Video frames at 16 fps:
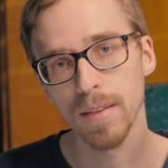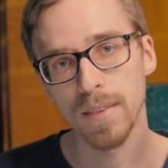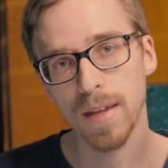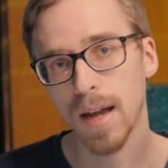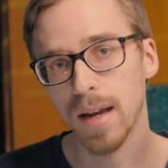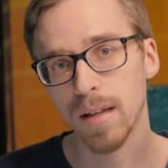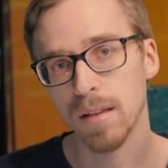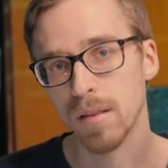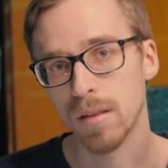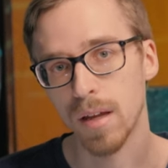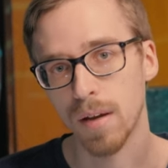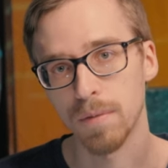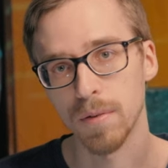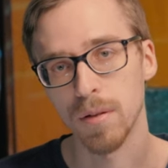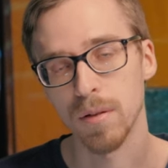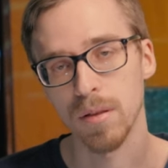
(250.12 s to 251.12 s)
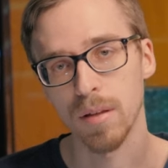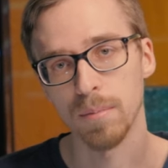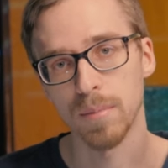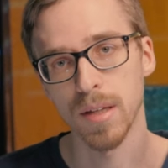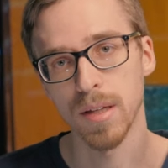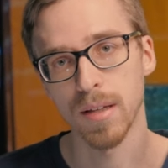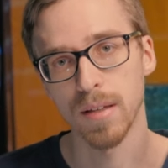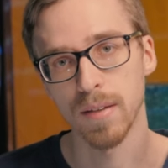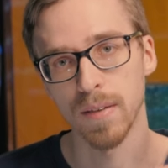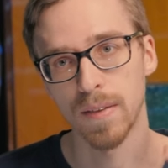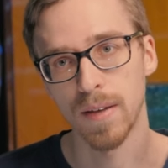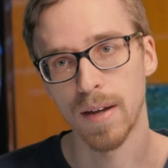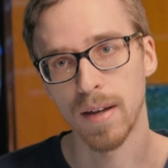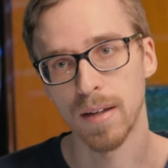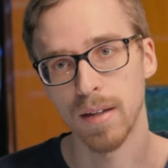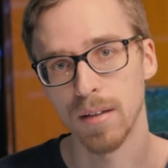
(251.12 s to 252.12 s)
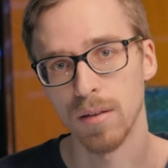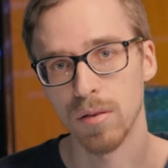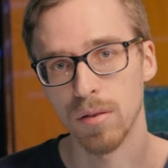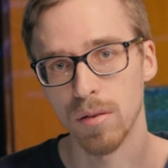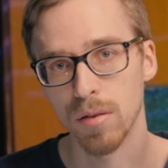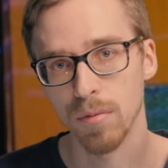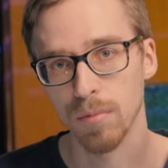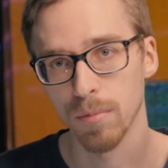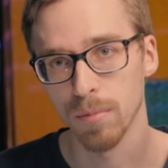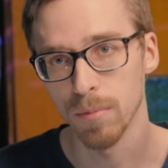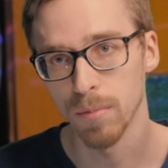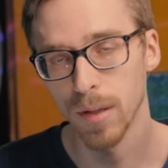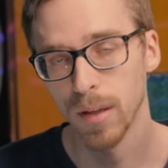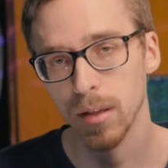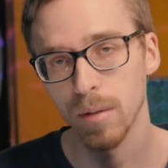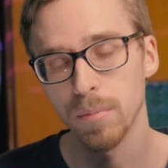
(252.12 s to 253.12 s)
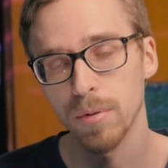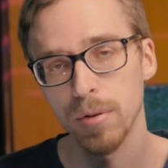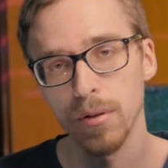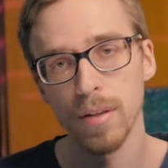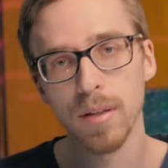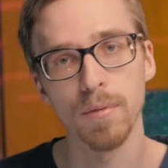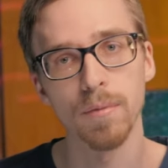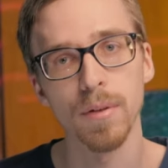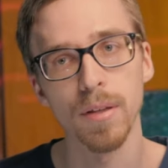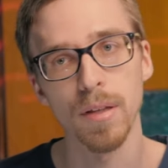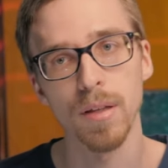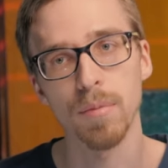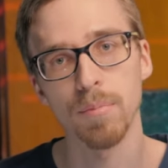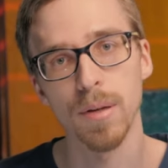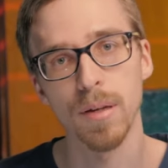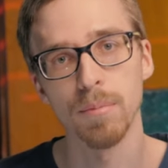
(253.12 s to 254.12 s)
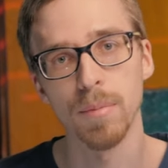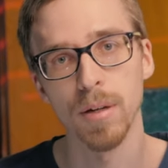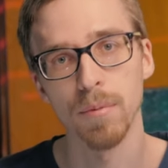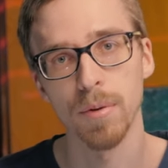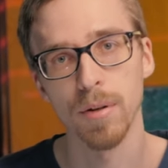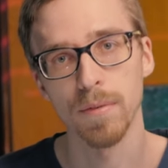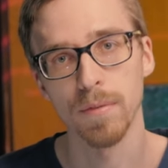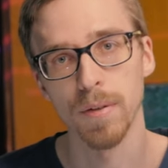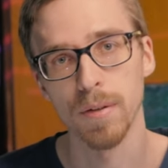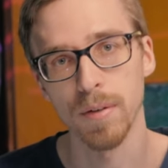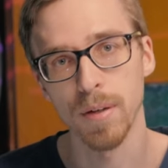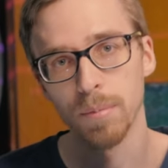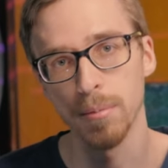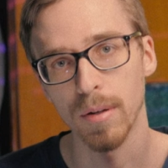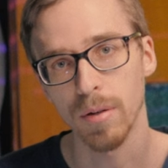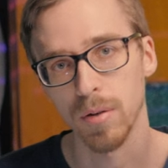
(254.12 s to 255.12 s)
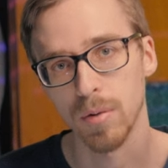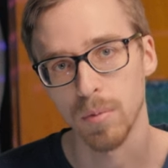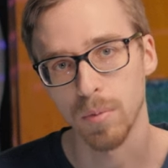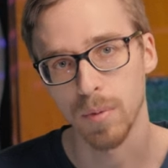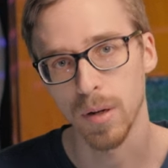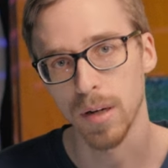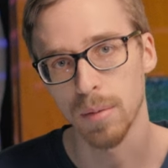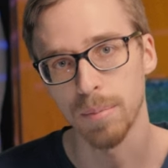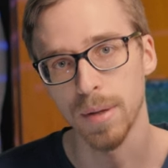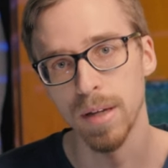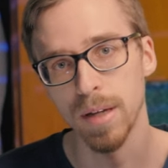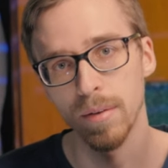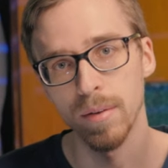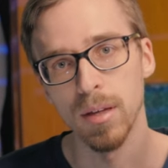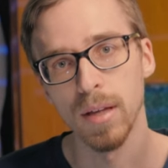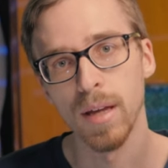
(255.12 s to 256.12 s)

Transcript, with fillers: that is definitely something that is really important that really sped my workflow up quite a bit.